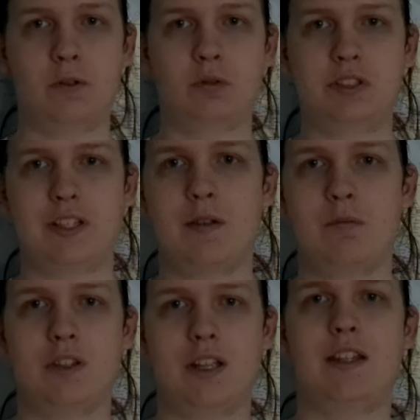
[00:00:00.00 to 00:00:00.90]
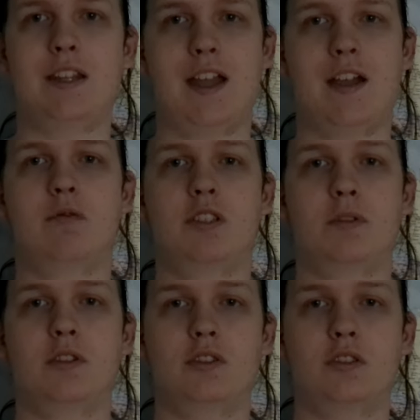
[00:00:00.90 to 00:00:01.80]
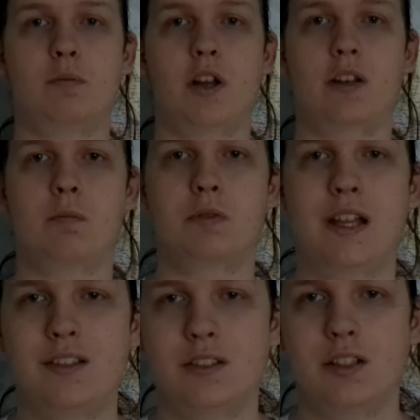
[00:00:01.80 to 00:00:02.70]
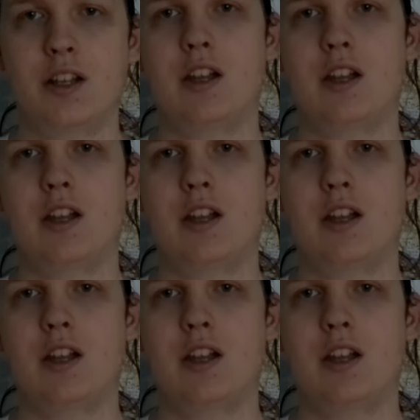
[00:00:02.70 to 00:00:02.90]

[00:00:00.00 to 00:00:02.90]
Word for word: full statement and their response to my complaint.